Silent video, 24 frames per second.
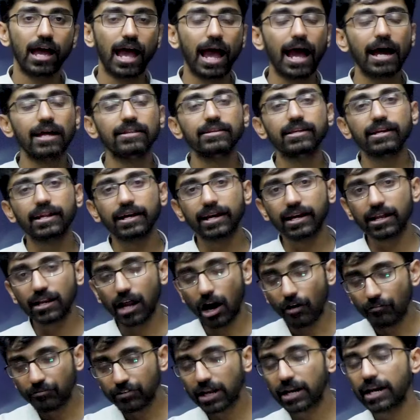And then again
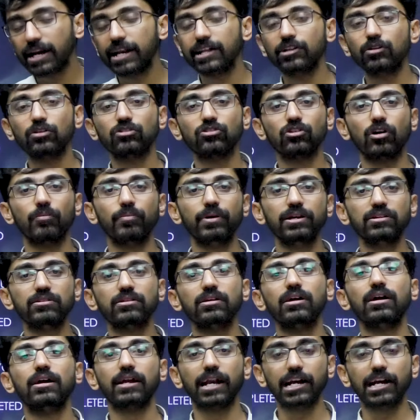after reading those topics,